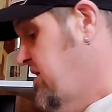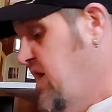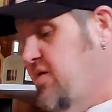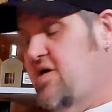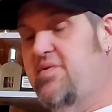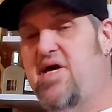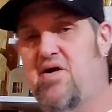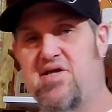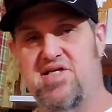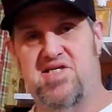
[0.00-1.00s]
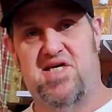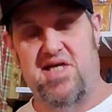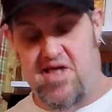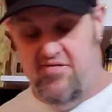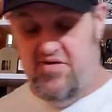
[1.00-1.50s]
Now we're coming down into the
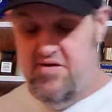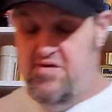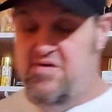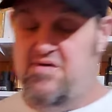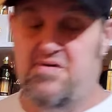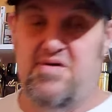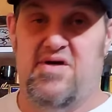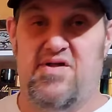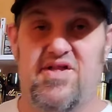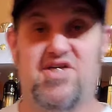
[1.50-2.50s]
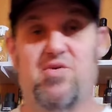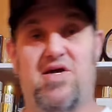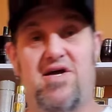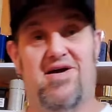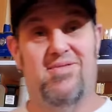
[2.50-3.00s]
skinny of it. This one
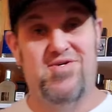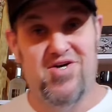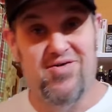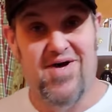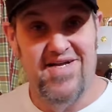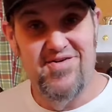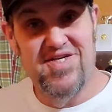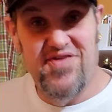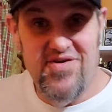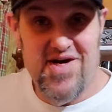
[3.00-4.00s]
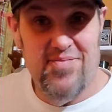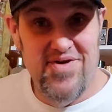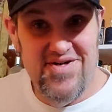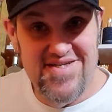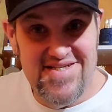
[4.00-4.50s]
here, I'm sure when I do this video a couple
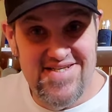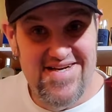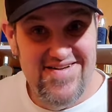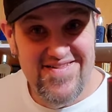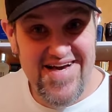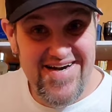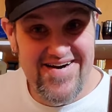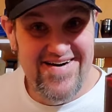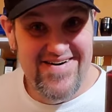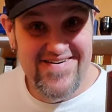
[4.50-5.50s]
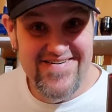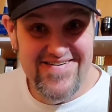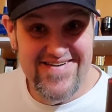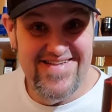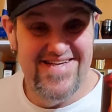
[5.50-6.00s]
years later,
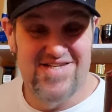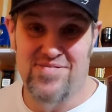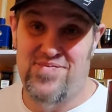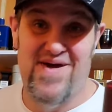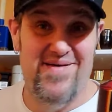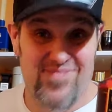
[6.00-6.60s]
this will be